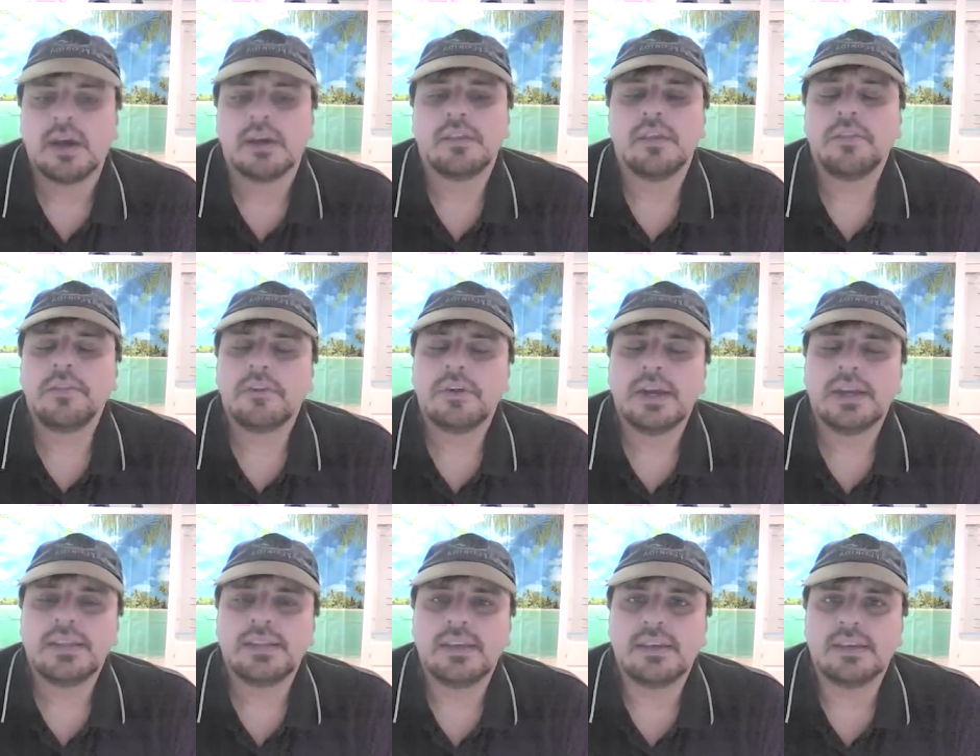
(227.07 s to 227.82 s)
Another
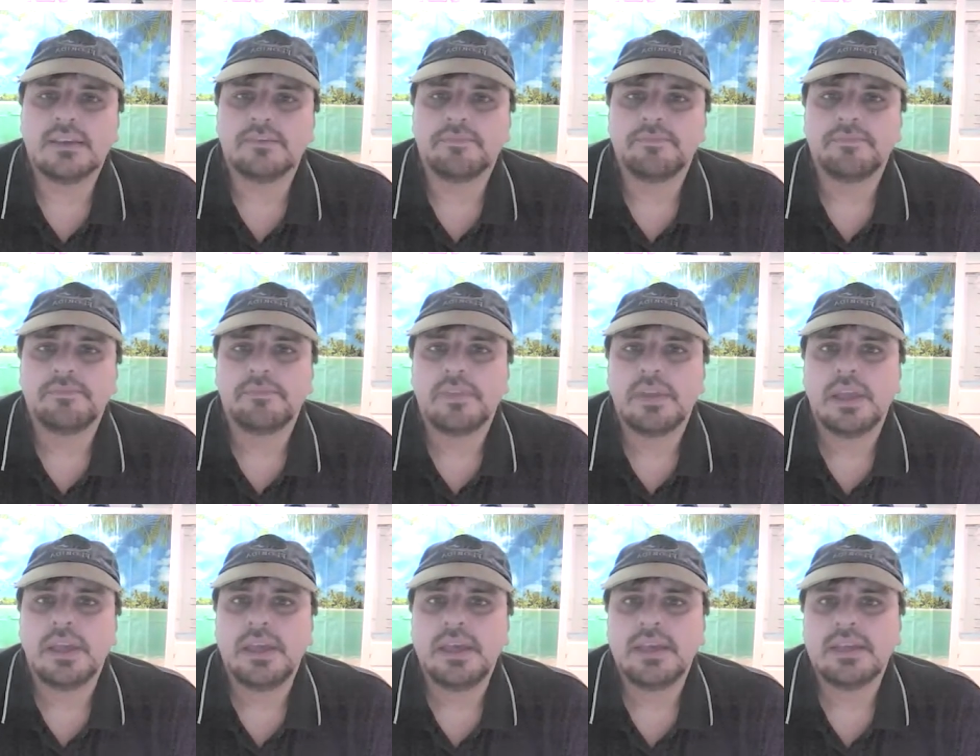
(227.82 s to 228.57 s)
idea
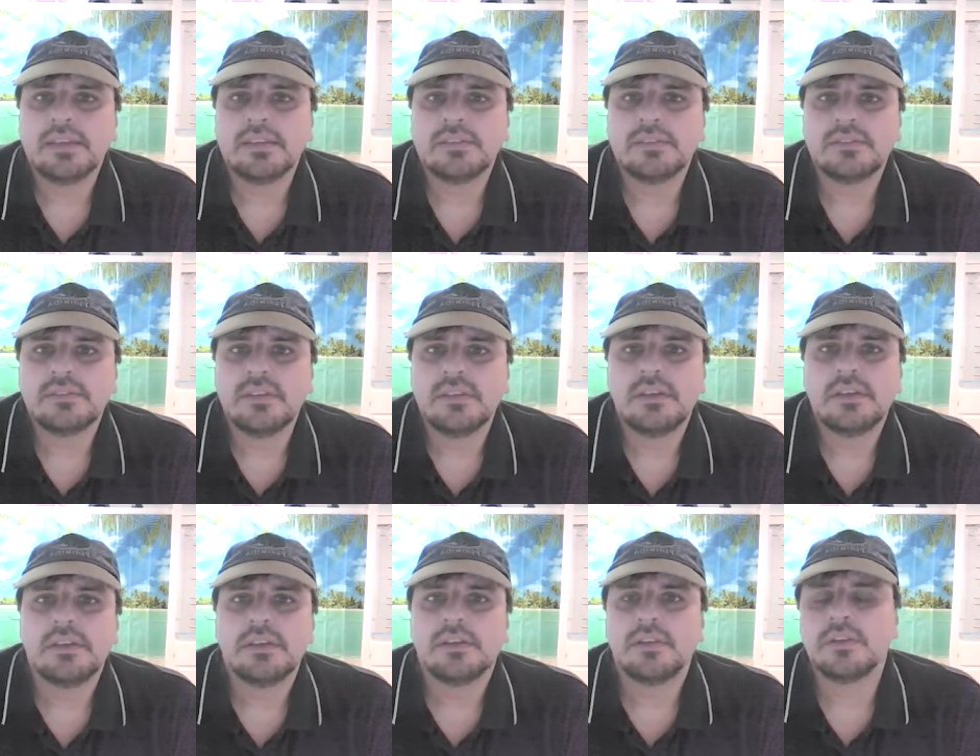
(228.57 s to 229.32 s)
is
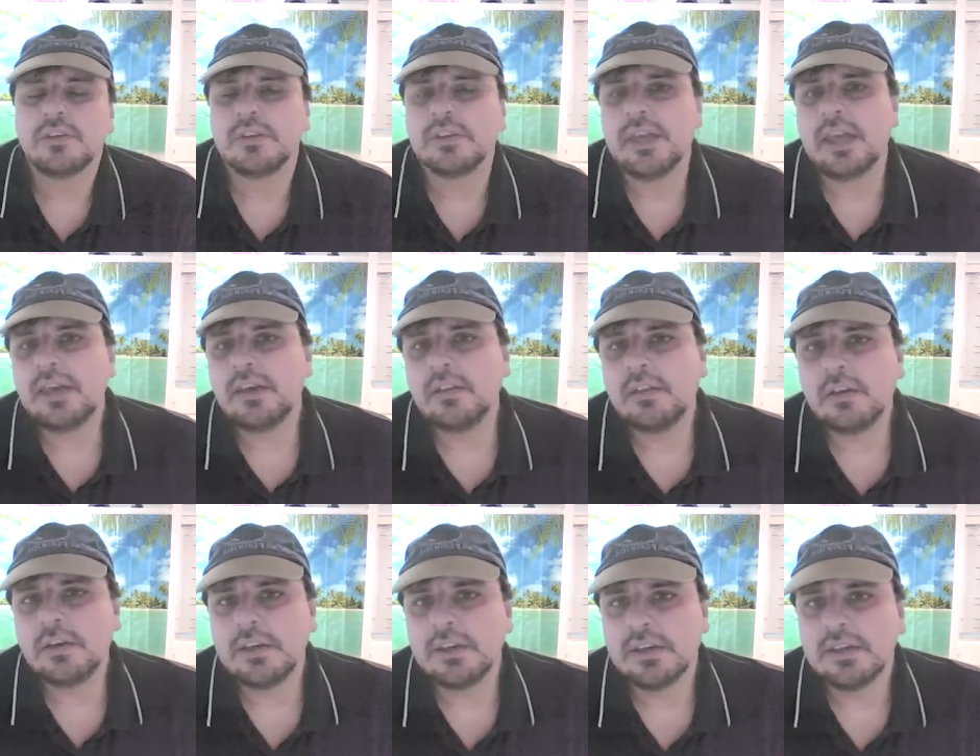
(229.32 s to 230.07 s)
to take a
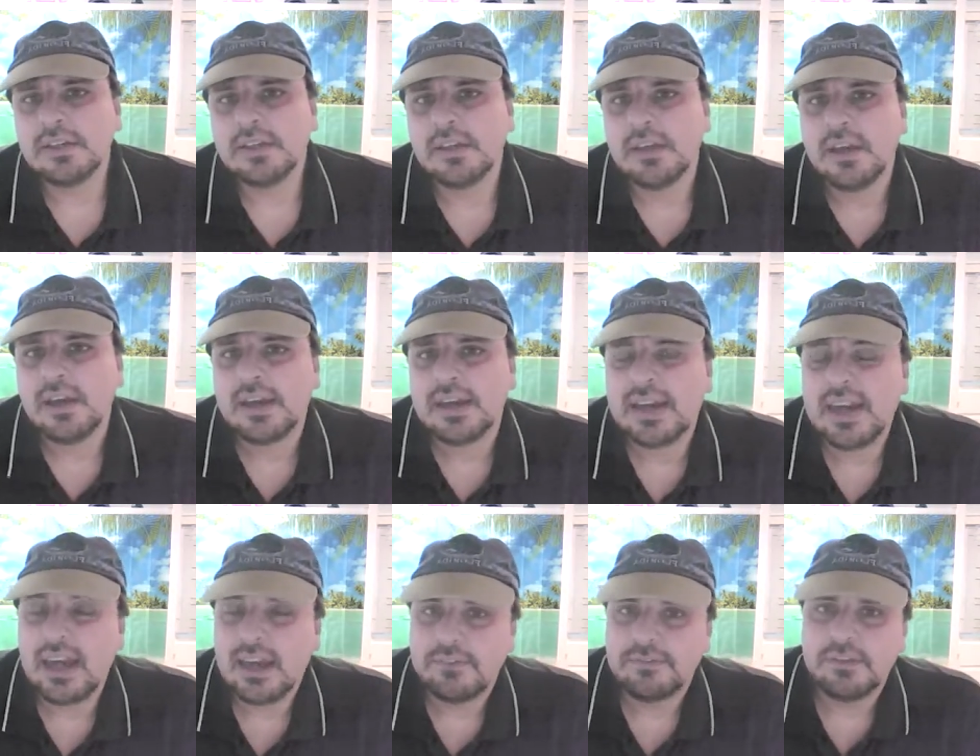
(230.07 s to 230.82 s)
look at
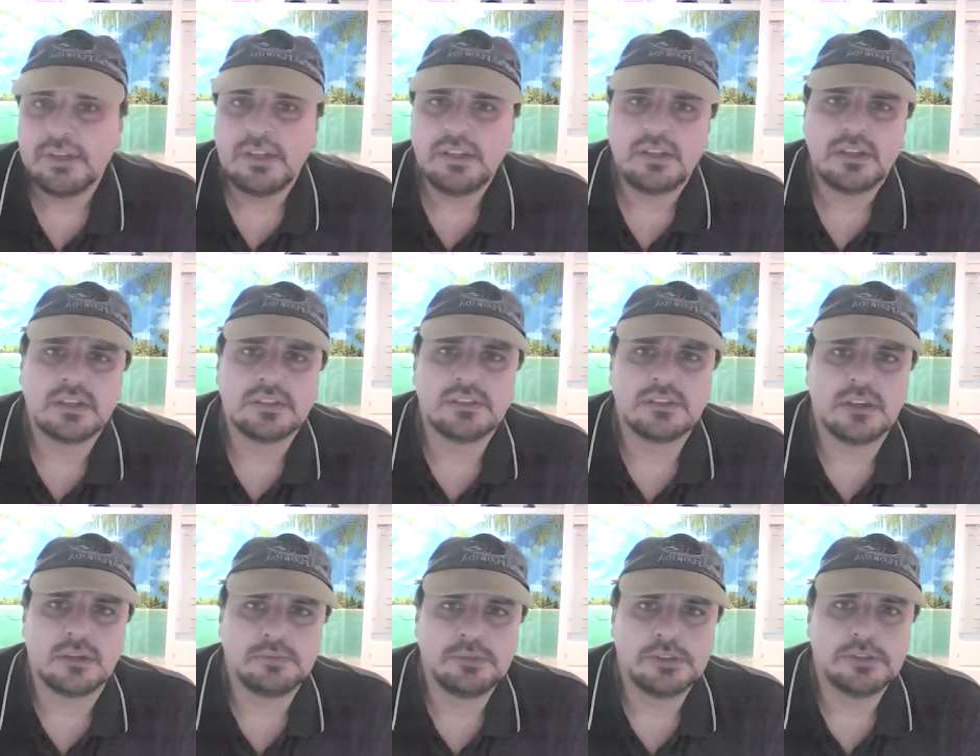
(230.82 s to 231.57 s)
caffeine
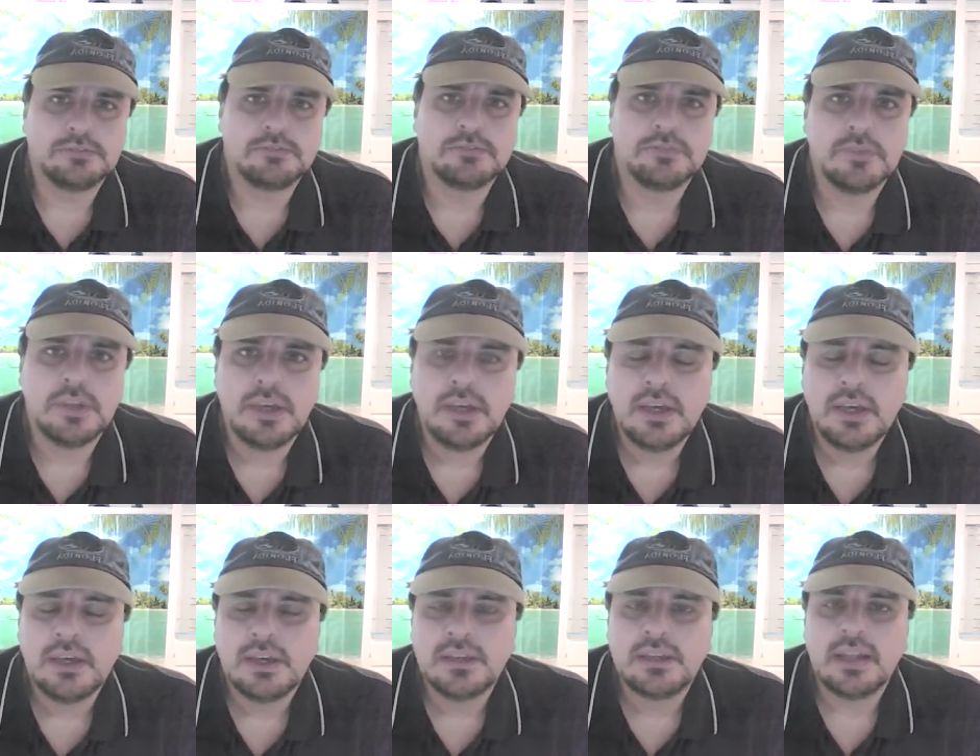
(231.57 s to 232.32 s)
consumption.
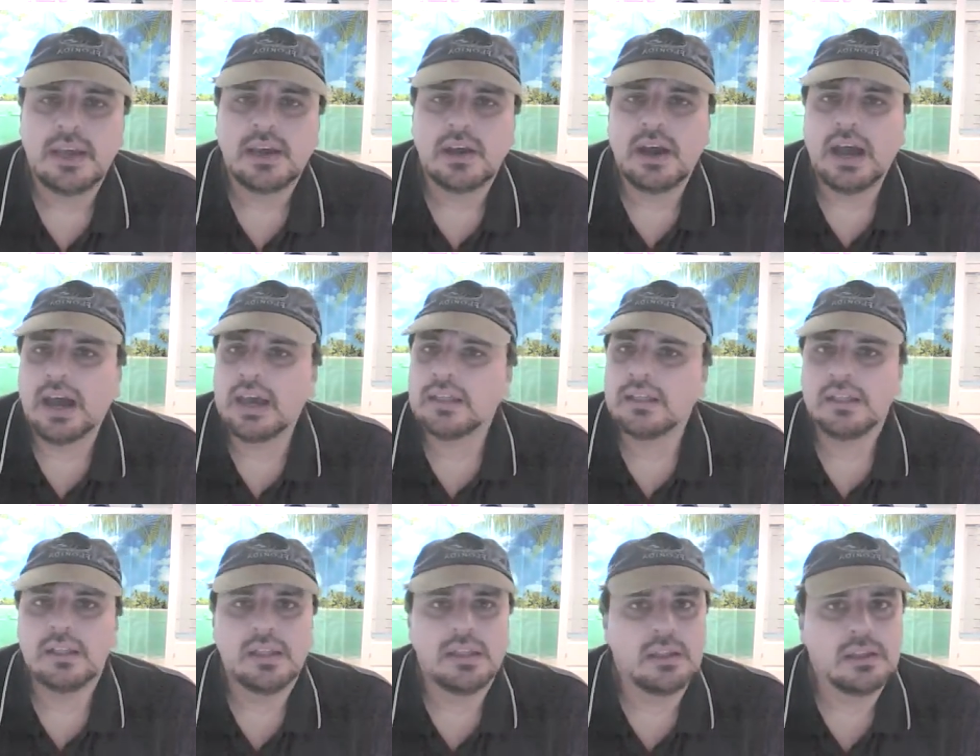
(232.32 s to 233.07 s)
Now, I
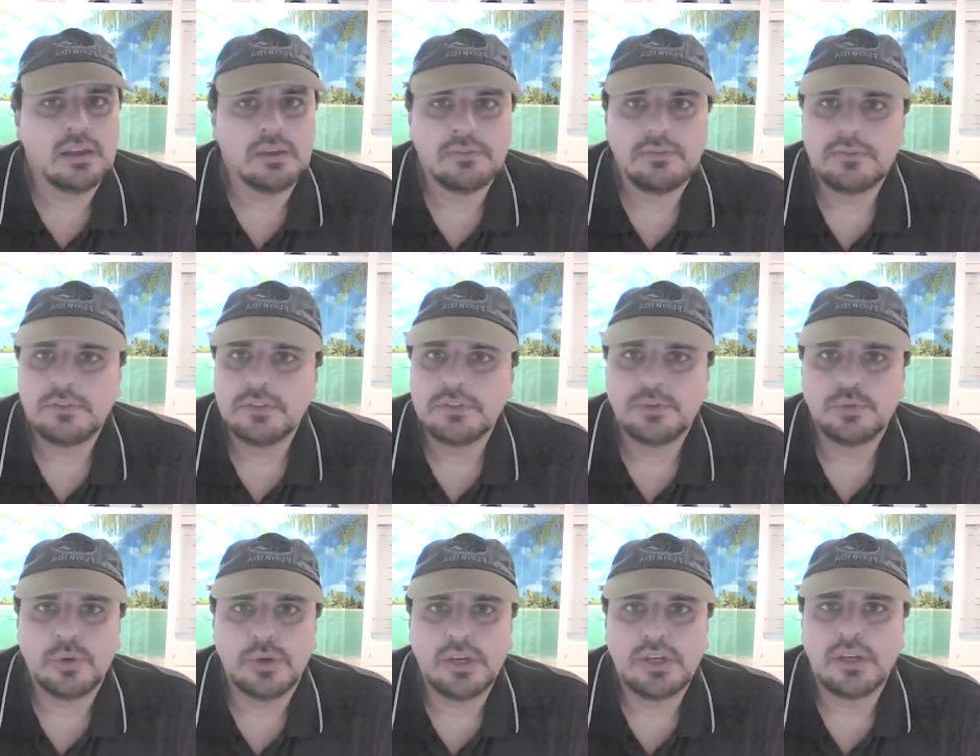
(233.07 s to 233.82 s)
love to
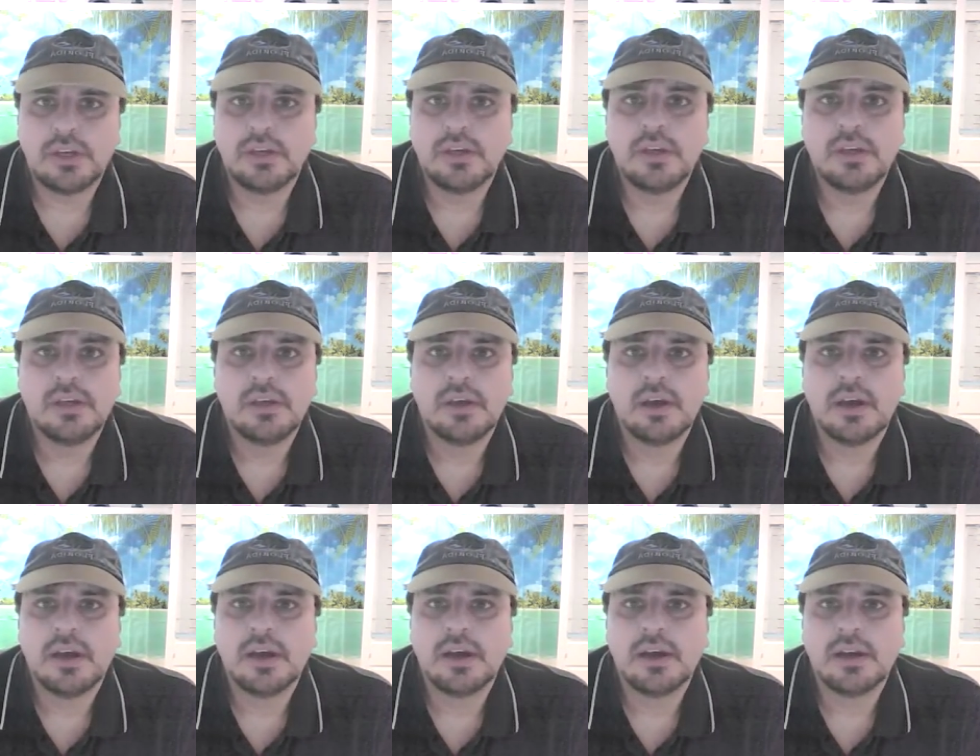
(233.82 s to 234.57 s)
drink
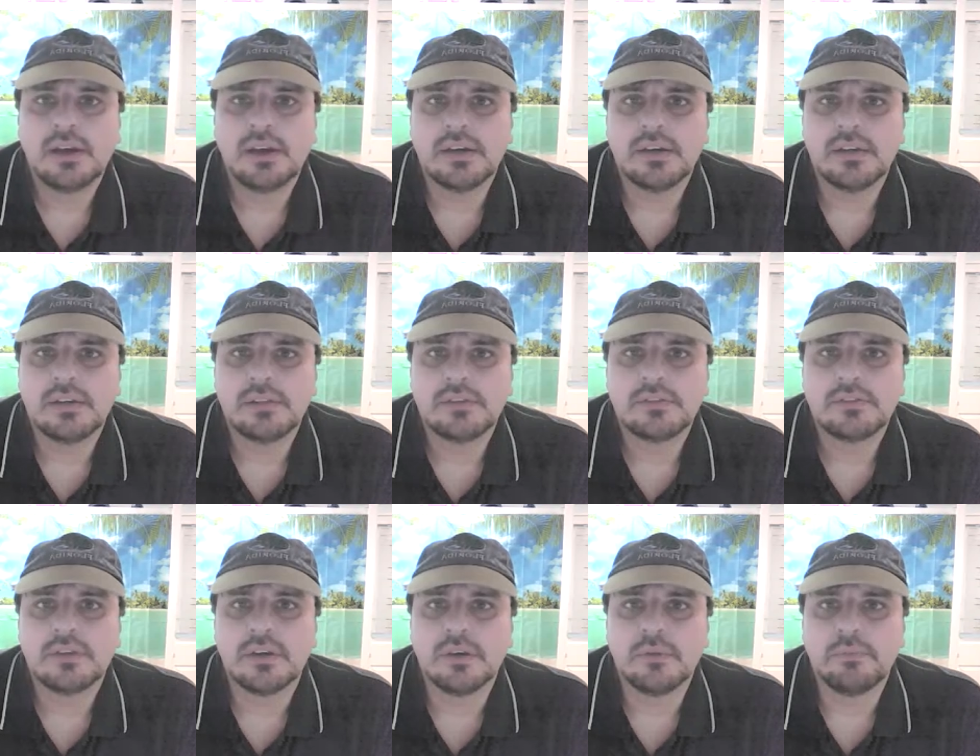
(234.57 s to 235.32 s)

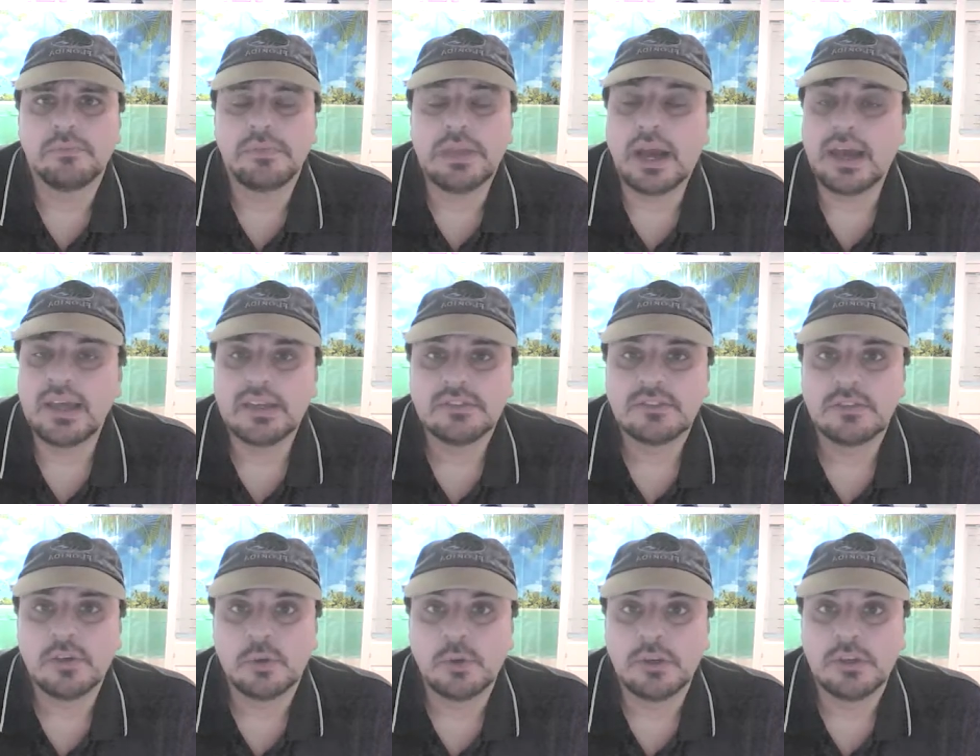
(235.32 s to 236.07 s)
some
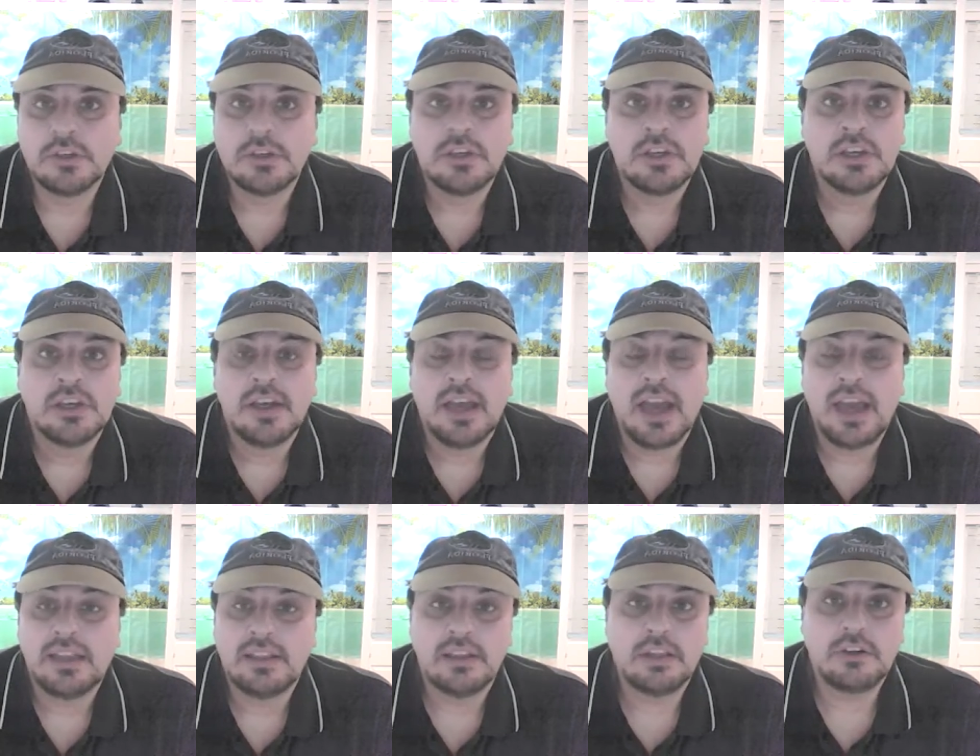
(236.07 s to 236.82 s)
diet soda
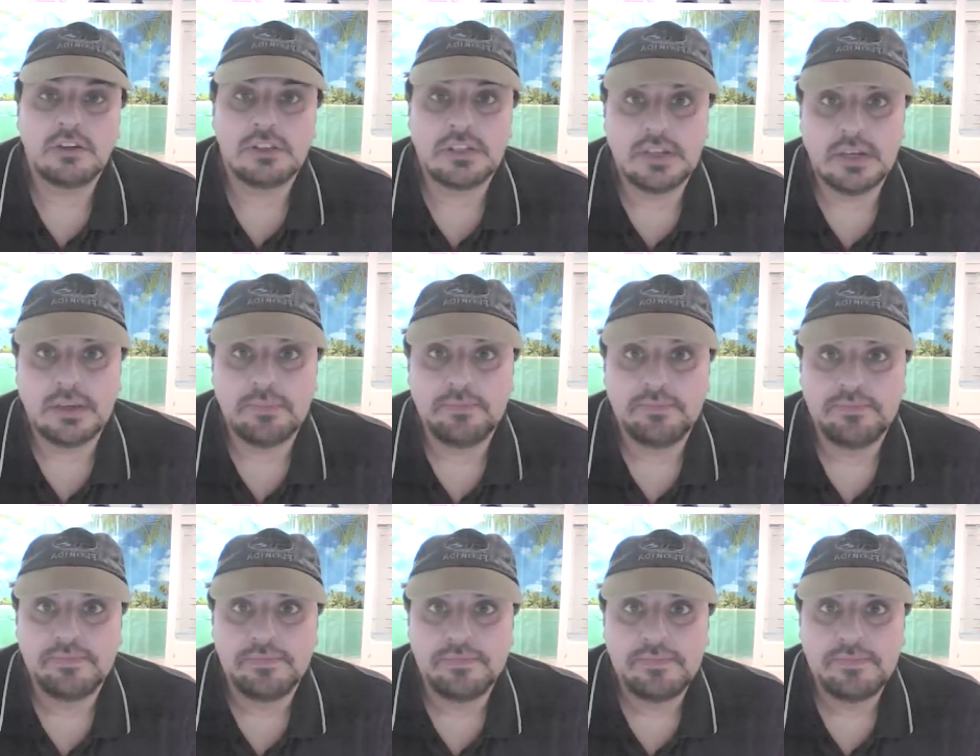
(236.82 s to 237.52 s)
at dinner time.